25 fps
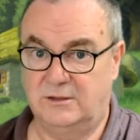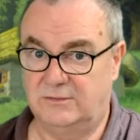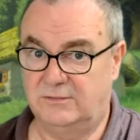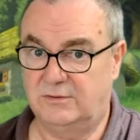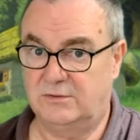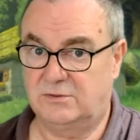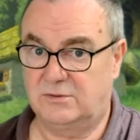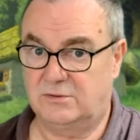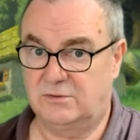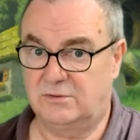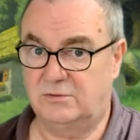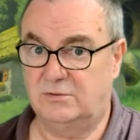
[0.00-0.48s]

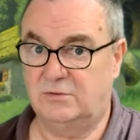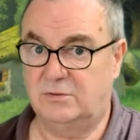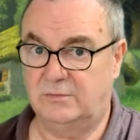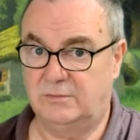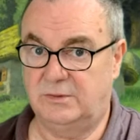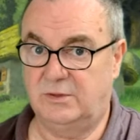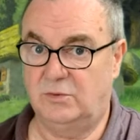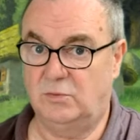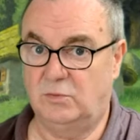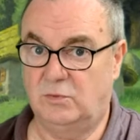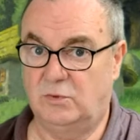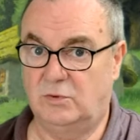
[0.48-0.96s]
if it's going
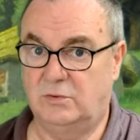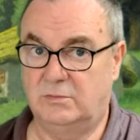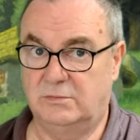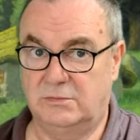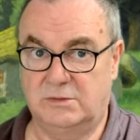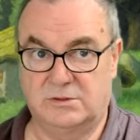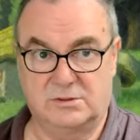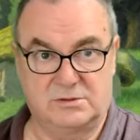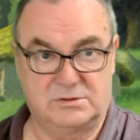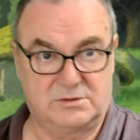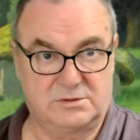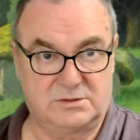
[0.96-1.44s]
to be
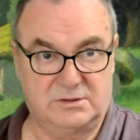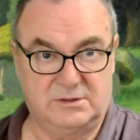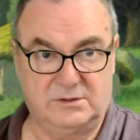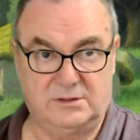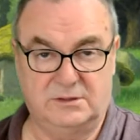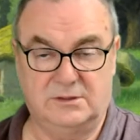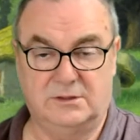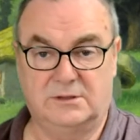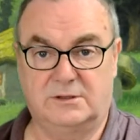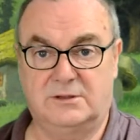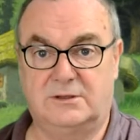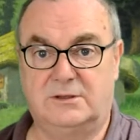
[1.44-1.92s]
warm and
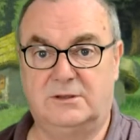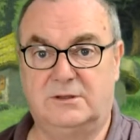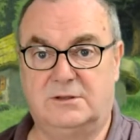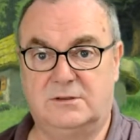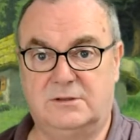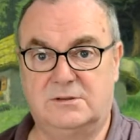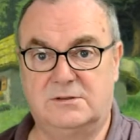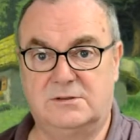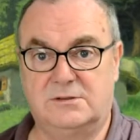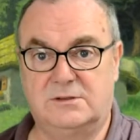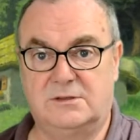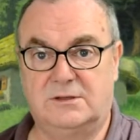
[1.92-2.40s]
sunny like
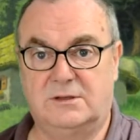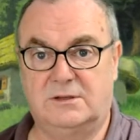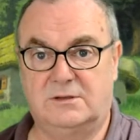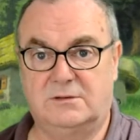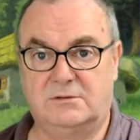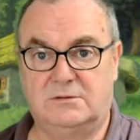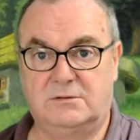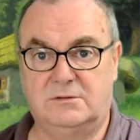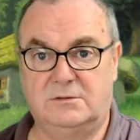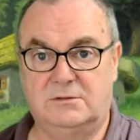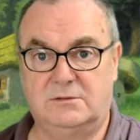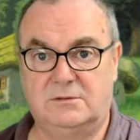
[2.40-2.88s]
it is
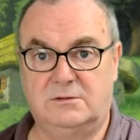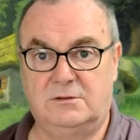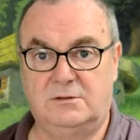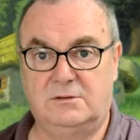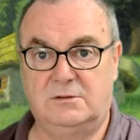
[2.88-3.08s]
now.